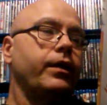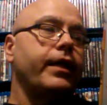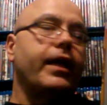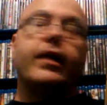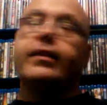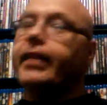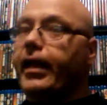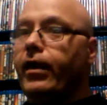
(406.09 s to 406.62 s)
You
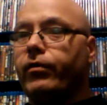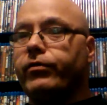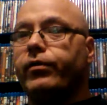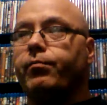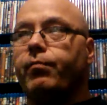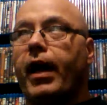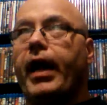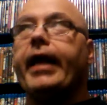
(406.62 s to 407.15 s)
got the character
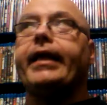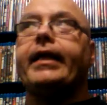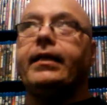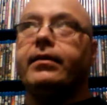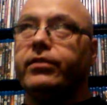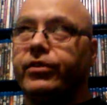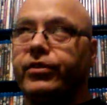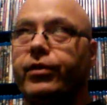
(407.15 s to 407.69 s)
Mike.
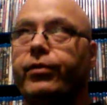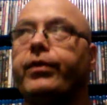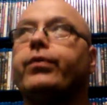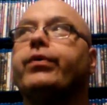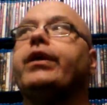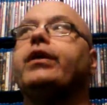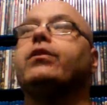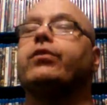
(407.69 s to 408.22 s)
He's a serial
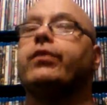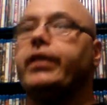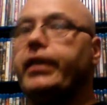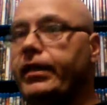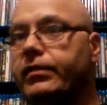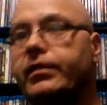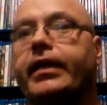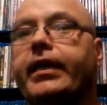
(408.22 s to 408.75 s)
killer, and
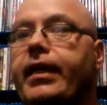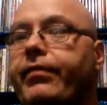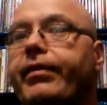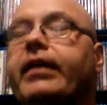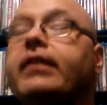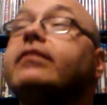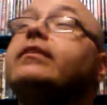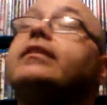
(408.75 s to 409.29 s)
he's like
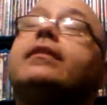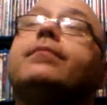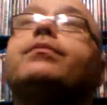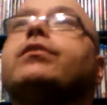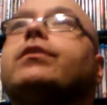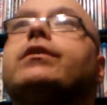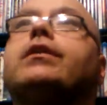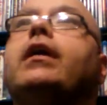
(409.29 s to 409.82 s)
giving his tips
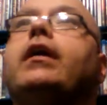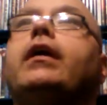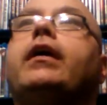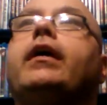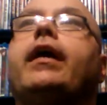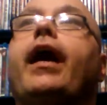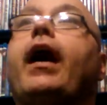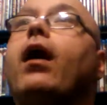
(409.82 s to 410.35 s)
on
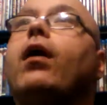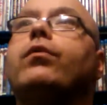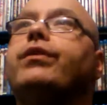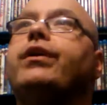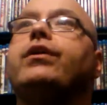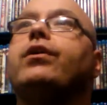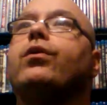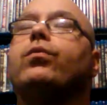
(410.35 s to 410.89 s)
how
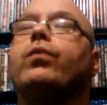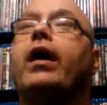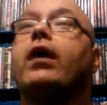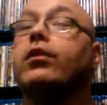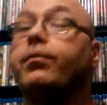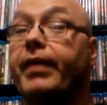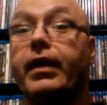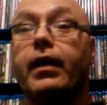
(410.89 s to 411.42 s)

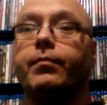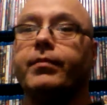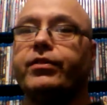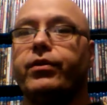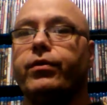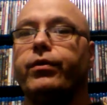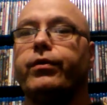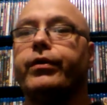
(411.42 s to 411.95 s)
to become a
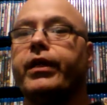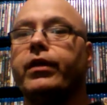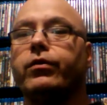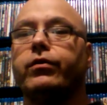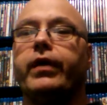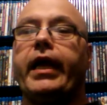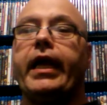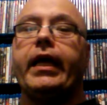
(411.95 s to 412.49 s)
serial
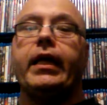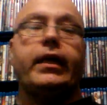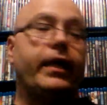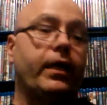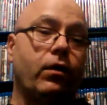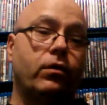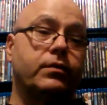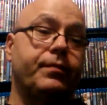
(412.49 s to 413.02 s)
killer. And
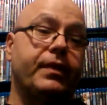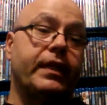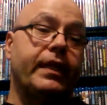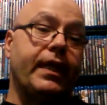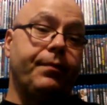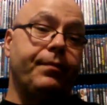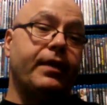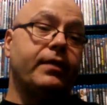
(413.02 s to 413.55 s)

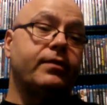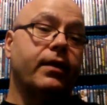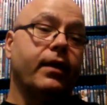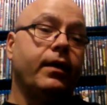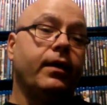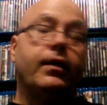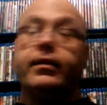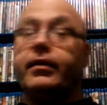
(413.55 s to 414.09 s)
he meets
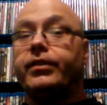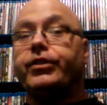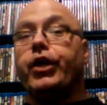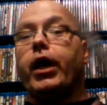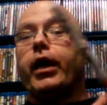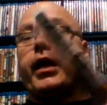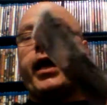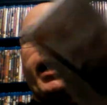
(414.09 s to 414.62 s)
this
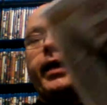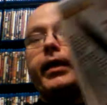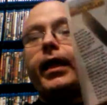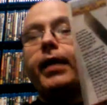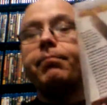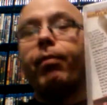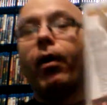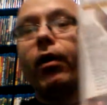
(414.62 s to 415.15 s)
young guy
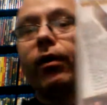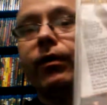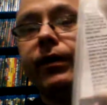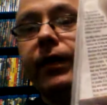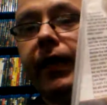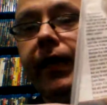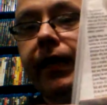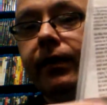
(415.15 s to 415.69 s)
named Bart,
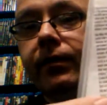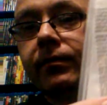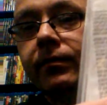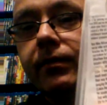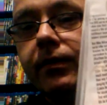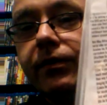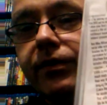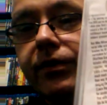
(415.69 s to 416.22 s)
and
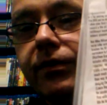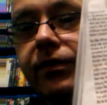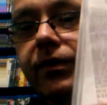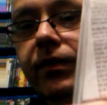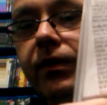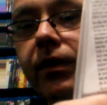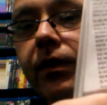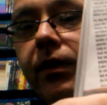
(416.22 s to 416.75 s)
this
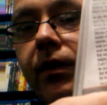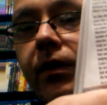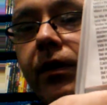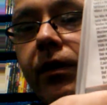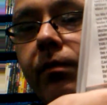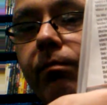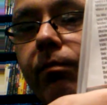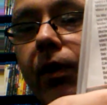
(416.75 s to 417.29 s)
is
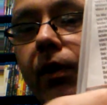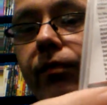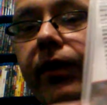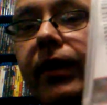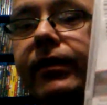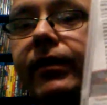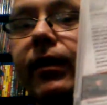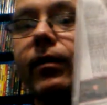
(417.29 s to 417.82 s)
Bart
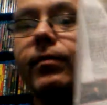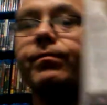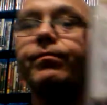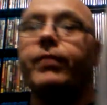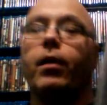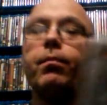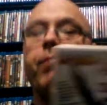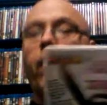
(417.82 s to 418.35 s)
right there.
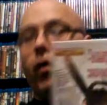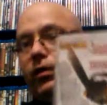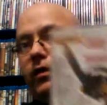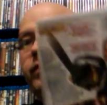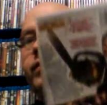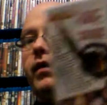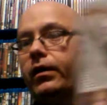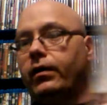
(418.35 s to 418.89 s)
Now Bart
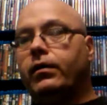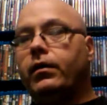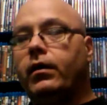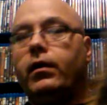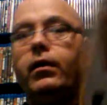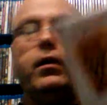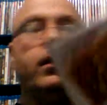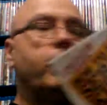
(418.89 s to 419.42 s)
is
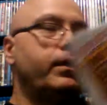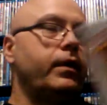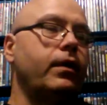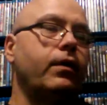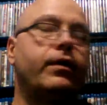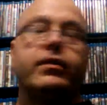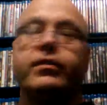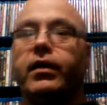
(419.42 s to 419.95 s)

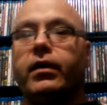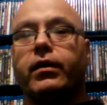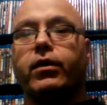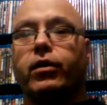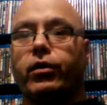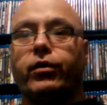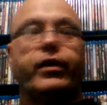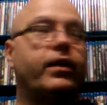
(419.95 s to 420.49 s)
he's a
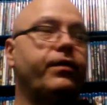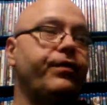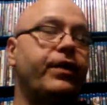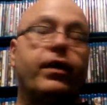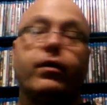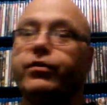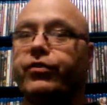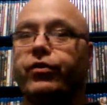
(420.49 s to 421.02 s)
clerk in a
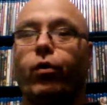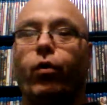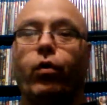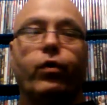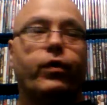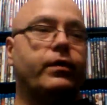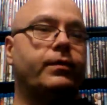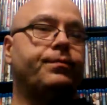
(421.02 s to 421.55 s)
video
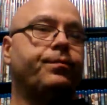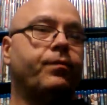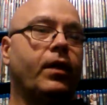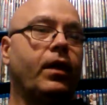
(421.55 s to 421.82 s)
store. And